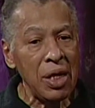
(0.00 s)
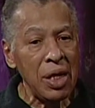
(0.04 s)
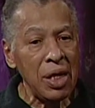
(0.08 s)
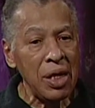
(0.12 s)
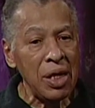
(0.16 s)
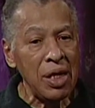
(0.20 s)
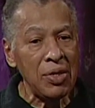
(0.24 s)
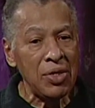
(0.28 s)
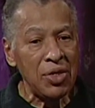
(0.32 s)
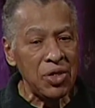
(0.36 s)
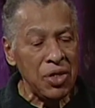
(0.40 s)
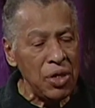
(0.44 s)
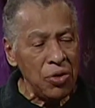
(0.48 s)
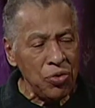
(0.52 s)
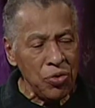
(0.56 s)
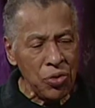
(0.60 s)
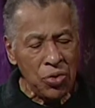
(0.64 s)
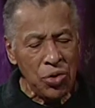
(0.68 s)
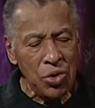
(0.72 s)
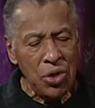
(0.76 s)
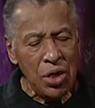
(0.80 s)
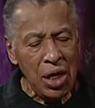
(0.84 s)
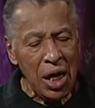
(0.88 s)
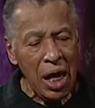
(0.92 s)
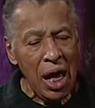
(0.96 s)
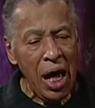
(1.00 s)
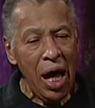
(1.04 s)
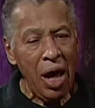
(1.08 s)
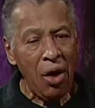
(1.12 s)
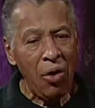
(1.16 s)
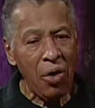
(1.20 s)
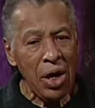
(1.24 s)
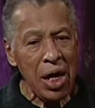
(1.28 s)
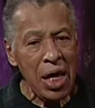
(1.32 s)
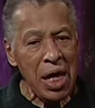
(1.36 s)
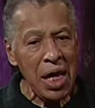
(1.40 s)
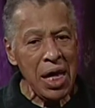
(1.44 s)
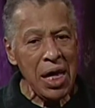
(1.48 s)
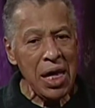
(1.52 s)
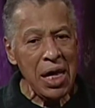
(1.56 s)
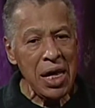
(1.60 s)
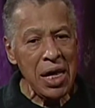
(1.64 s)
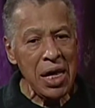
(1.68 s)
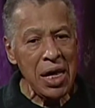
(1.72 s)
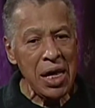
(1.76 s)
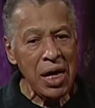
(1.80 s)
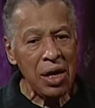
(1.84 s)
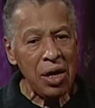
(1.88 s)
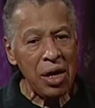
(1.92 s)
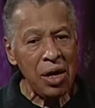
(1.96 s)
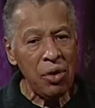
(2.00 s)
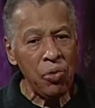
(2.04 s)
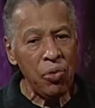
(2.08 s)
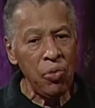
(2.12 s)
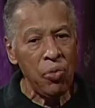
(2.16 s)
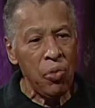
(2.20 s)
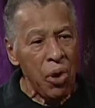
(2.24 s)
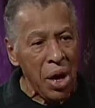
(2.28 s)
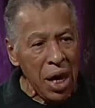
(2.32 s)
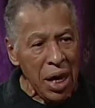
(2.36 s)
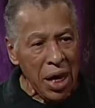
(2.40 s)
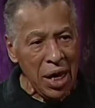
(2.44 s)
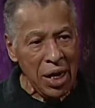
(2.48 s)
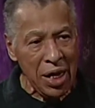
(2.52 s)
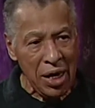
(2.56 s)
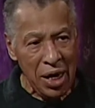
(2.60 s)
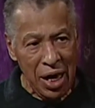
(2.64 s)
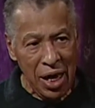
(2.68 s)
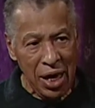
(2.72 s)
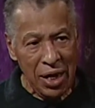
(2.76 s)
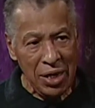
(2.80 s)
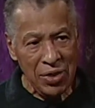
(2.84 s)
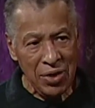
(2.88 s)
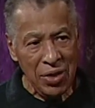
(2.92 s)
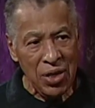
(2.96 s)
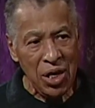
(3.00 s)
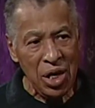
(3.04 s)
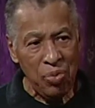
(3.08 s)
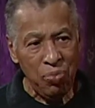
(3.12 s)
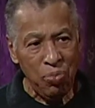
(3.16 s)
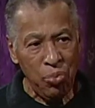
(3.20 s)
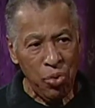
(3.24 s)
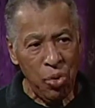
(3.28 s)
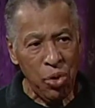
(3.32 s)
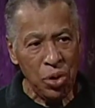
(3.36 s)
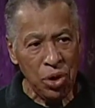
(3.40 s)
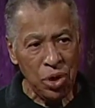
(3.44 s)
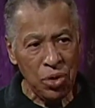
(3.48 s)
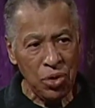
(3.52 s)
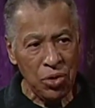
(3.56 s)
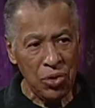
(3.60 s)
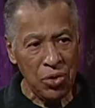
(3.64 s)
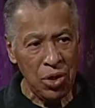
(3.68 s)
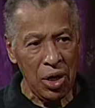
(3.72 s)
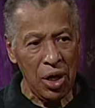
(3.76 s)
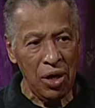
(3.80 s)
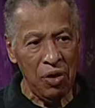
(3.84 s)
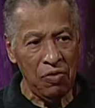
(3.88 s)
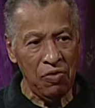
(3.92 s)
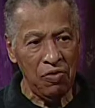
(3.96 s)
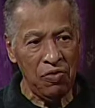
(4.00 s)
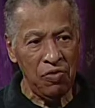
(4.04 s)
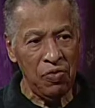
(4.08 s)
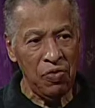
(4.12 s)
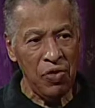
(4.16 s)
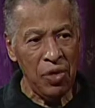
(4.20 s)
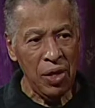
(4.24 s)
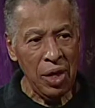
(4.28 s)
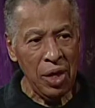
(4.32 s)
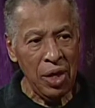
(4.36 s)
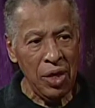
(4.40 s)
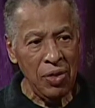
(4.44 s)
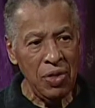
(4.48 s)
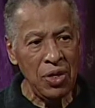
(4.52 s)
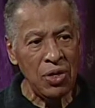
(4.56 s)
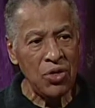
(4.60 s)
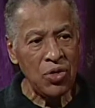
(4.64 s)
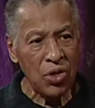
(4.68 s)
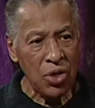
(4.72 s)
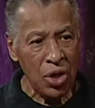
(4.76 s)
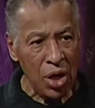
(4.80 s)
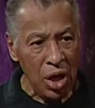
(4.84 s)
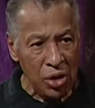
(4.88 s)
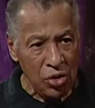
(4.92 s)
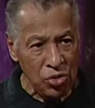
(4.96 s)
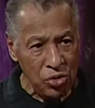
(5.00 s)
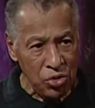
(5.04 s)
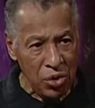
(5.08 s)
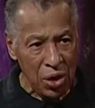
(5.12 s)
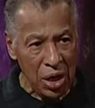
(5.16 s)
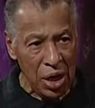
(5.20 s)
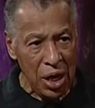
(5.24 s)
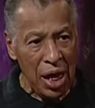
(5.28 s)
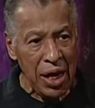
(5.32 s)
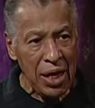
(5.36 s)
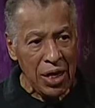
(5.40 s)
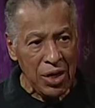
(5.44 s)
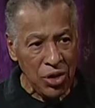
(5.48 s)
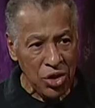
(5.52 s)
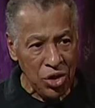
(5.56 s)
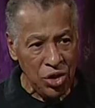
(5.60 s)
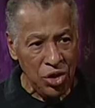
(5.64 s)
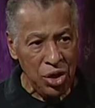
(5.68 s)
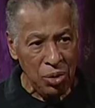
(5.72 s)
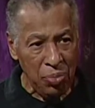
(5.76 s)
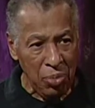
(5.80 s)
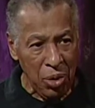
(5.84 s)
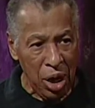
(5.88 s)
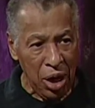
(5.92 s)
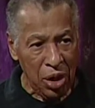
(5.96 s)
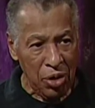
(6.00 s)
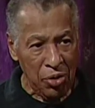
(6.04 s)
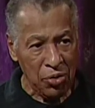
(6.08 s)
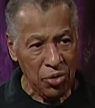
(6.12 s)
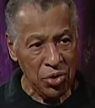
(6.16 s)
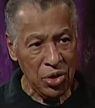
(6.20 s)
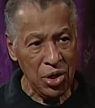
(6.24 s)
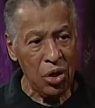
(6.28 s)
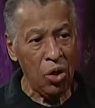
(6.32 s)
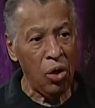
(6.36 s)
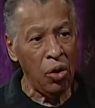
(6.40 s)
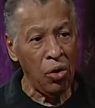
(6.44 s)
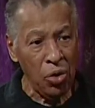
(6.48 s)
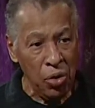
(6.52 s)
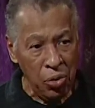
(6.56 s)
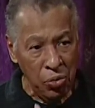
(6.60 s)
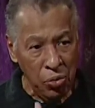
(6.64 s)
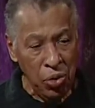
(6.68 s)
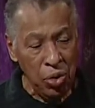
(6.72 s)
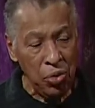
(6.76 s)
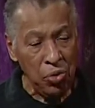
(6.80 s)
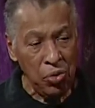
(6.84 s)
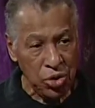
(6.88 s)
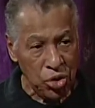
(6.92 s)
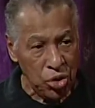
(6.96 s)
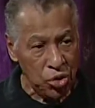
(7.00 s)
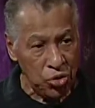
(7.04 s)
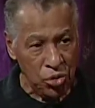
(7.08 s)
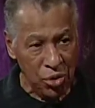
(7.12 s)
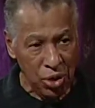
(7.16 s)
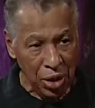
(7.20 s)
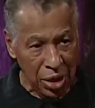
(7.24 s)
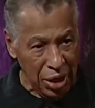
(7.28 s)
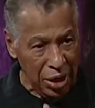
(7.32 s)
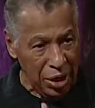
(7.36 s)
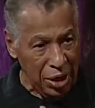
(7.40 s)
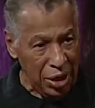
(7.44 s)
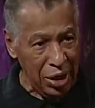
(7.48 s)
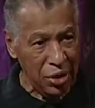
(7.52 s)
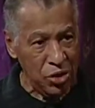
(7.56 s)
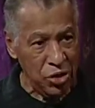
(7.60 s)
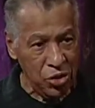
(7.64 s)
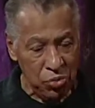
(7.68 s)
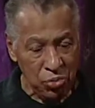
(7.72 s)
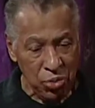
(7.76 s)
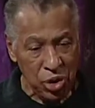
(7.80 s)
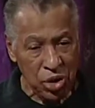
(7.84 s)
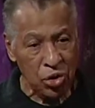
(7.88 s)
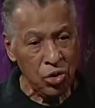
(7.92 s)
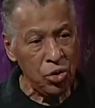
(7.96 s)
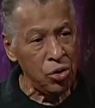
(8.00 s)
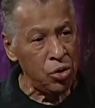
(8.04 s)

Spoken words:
it's interesting how he recognized the importance of this country and its democracy. Although we were struggling, as you must